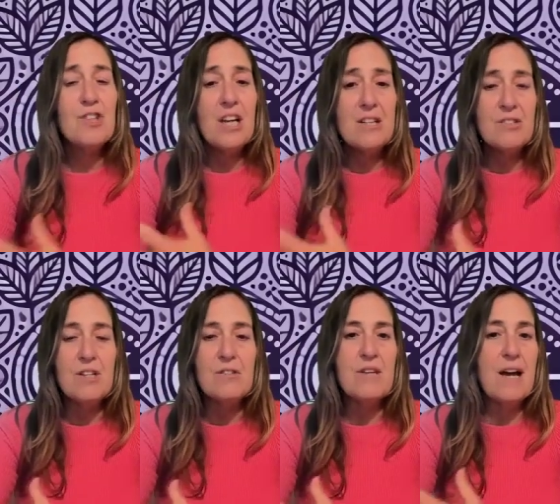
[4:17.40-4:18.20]

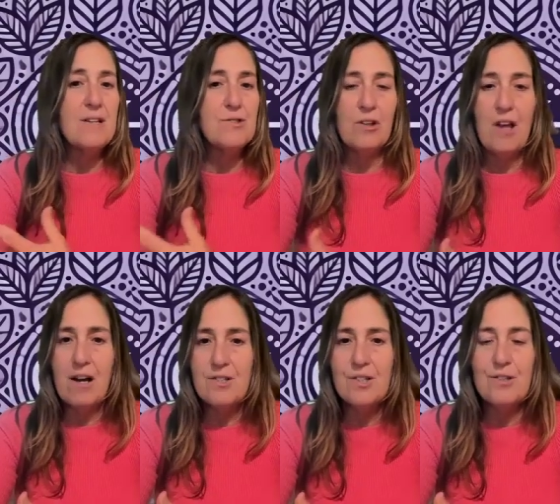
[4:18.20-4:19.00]
changes,
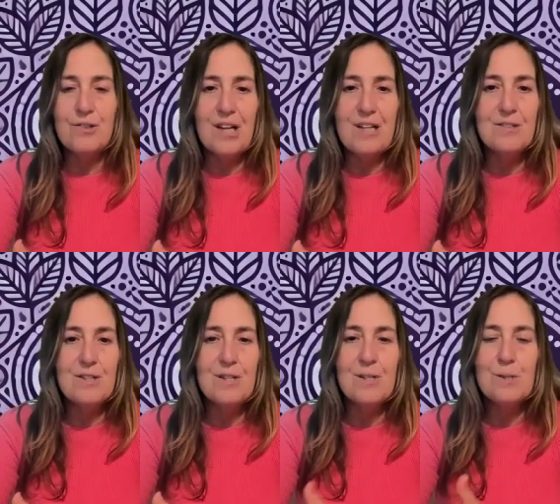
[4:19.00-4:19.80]
astrological
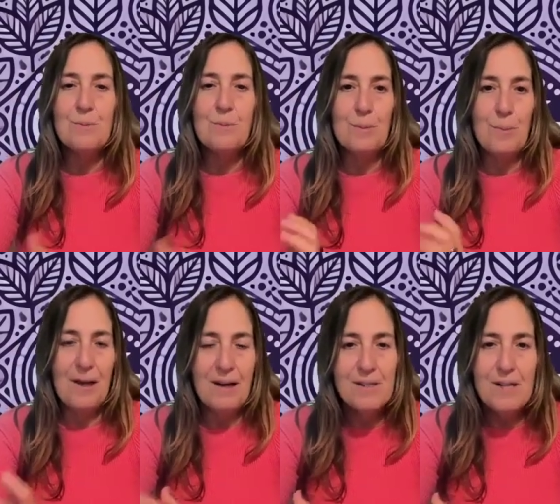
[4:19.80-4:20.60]
changes with the
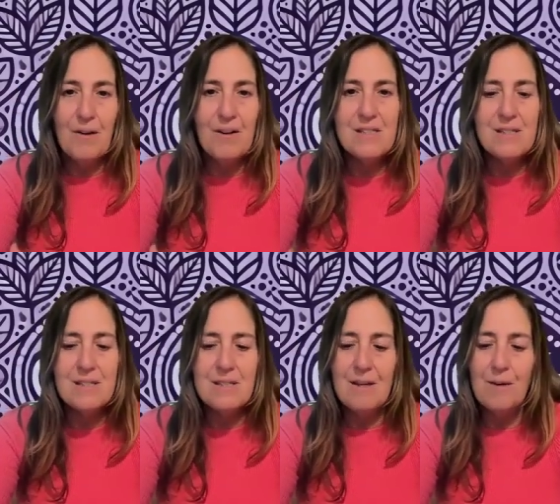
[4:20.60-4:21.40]
planetary
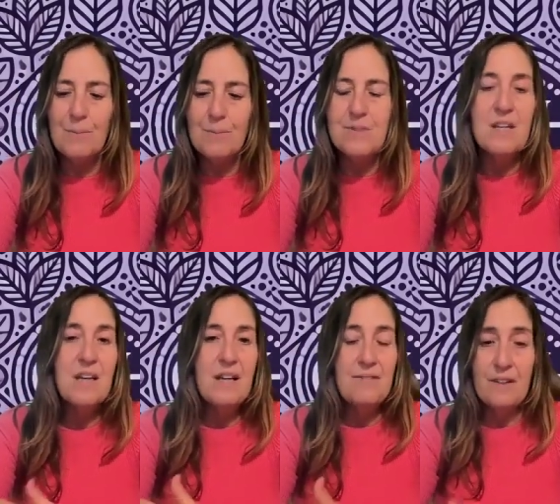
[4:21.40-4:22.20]
systems.
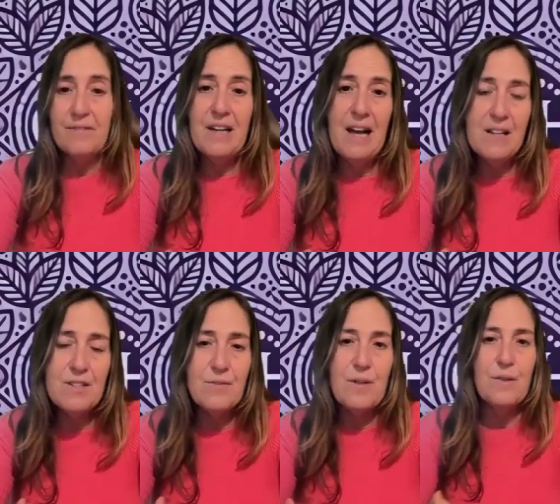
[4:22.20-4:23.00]
If you live in
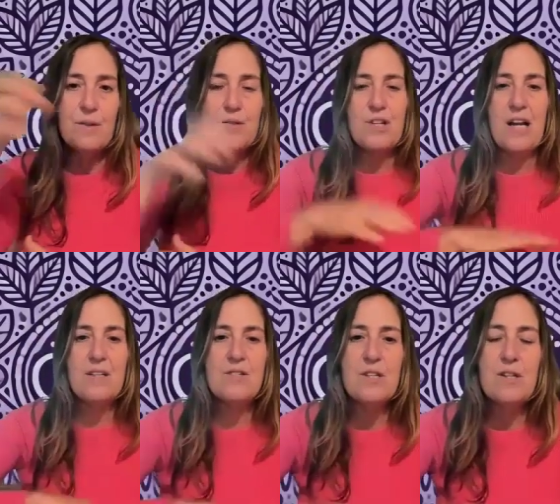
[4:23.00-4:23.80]
Asheville, there's
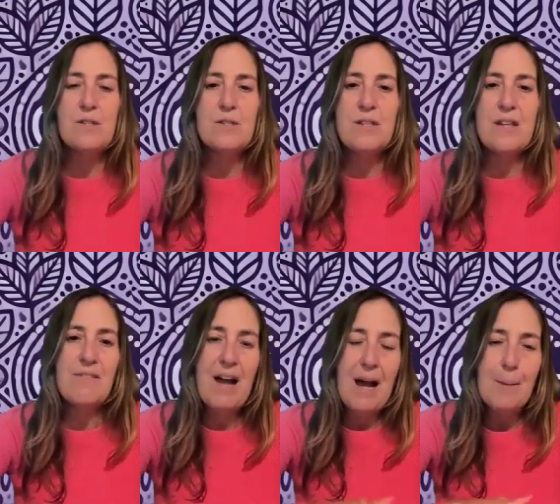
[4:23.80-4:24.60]
changes that
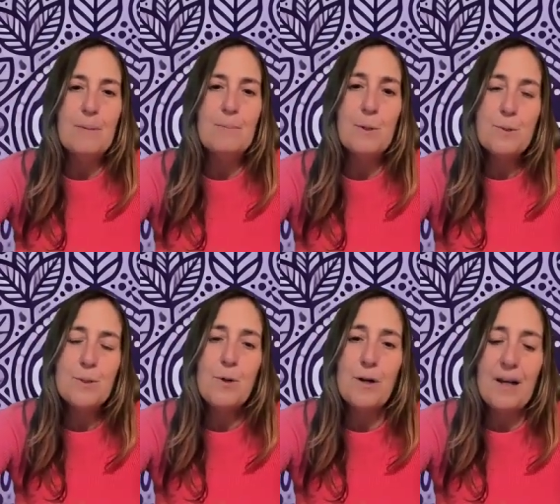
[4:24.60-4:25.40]
have happened
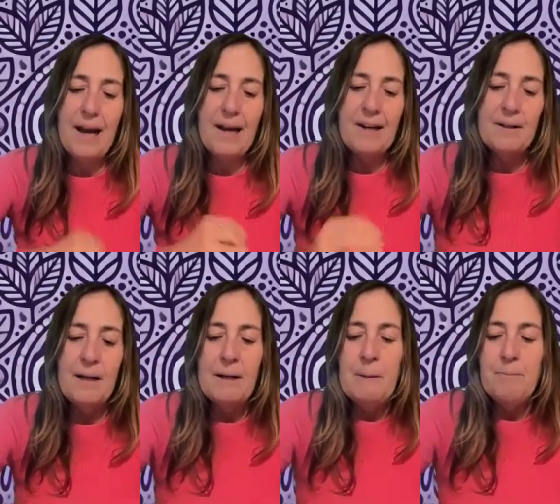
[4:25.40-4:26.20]
post-hurricane.
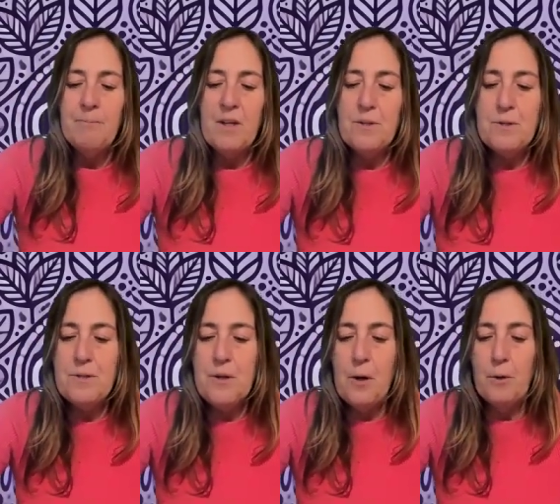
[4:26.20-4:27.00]

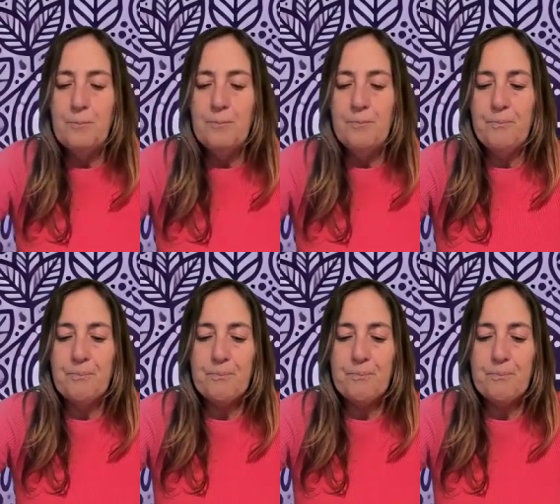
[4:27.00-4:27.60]
So